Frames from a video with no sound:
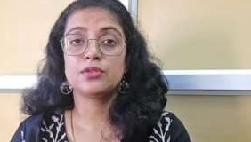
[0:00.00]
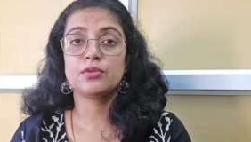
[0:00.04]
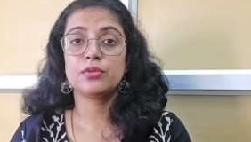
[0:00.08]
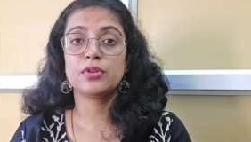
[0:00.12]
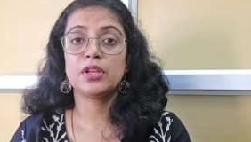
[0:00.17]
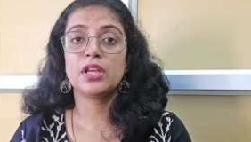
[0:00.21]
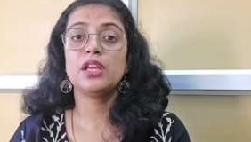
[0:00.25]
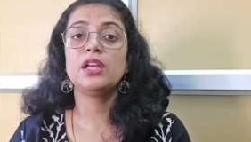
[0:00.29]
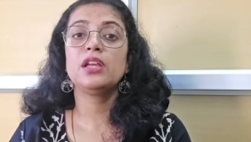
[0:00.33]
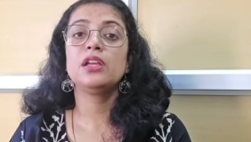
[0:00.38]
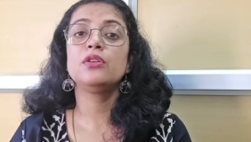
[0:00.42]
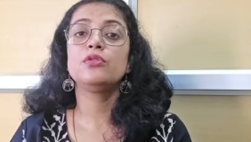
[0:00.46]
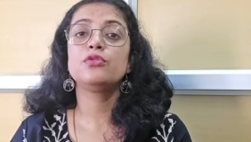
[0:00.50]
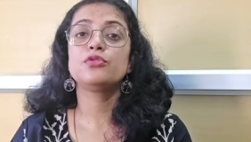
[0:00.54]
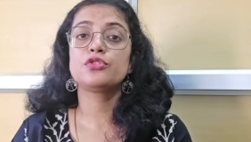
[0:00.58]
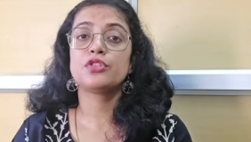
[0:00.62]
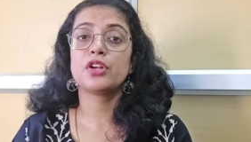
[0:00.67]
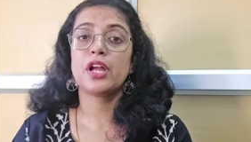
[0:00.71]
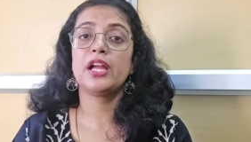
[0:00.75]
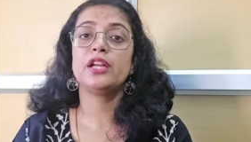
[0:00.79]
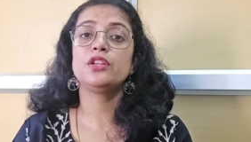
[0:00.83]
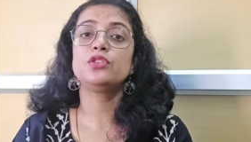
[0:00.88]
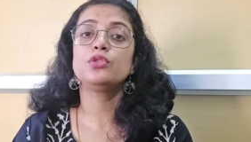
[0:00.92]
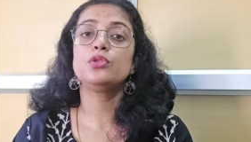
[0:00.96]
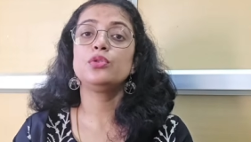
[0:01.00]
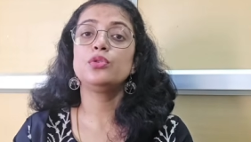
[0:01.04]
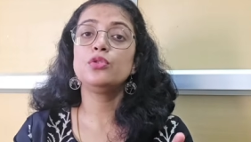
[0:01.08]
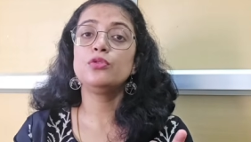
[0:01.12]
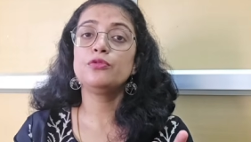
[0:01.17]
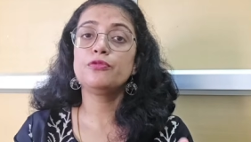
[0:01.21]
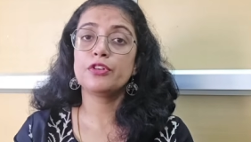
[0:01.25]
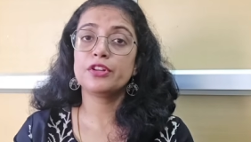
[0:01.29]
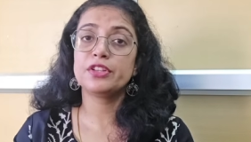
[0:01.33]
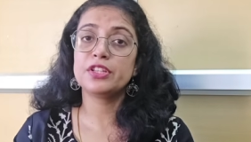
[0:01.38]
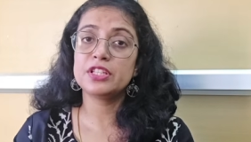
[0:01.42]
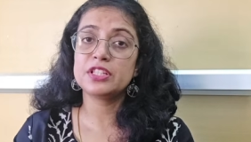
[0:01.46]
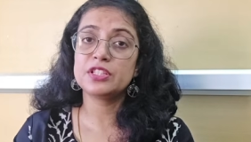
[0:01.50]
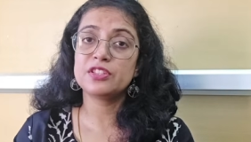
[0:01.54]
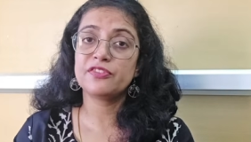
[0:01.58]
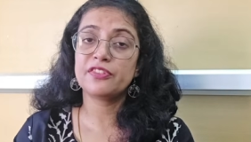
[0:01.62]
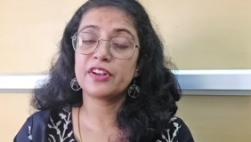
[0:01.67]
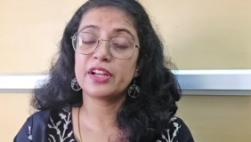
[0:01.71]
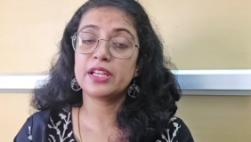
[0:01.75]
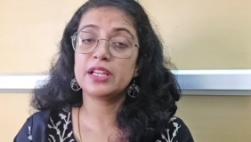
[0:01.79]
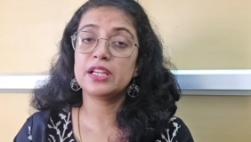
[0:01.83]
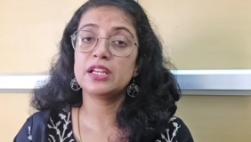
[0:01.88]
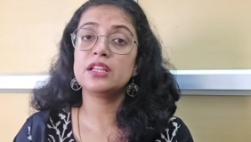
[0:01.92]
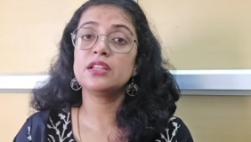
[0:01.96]
Okay, you try to look for these
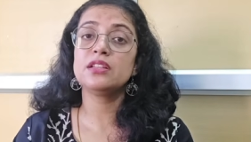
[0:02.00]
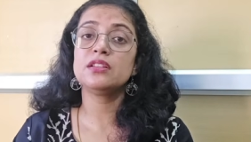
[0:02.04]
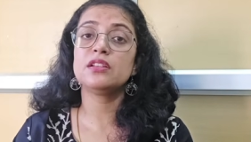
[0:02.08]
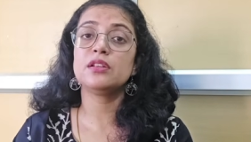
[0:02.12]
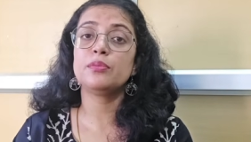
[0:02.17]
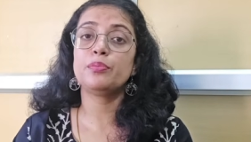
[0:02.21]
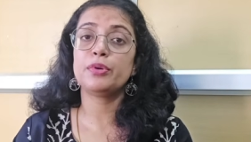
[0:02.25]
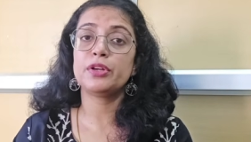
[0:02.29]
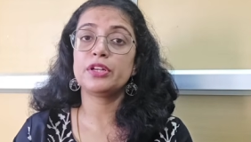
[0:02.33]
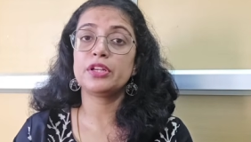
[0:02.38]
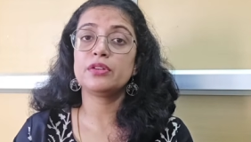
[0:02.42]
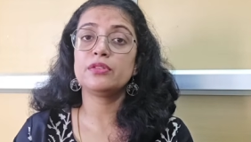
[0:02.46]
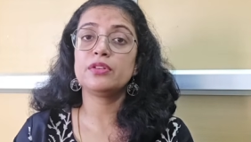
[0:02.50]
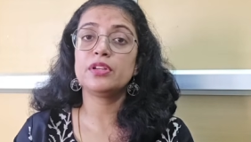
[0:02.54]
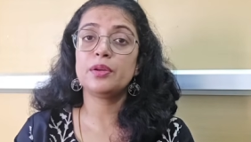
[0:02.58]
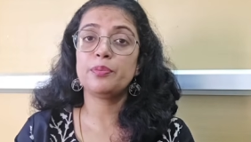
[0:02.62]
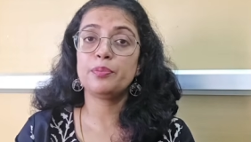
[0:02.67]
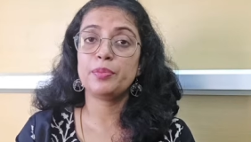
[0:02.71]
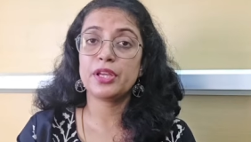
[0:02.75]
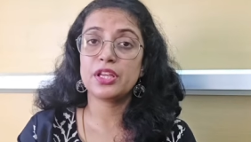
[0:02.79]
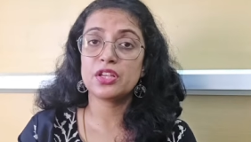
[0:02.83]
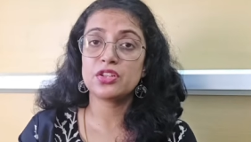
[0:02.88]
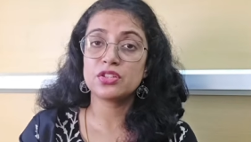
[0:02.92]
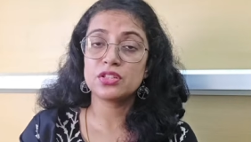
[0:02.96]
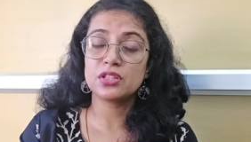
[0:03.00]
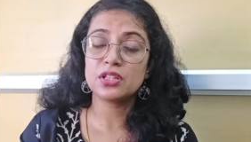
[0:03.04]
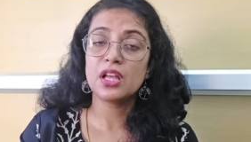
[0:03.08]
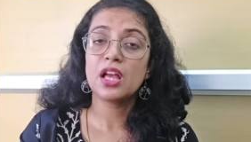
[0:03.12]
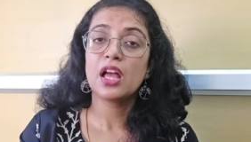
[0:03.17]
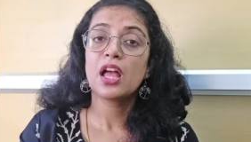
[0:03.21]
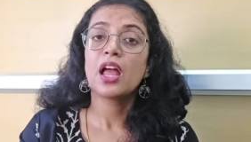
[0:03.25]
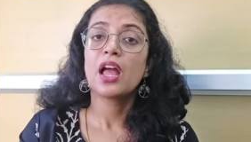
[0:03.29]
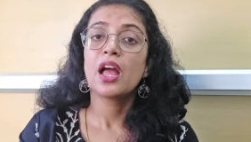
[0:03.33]
findings in a particular patient,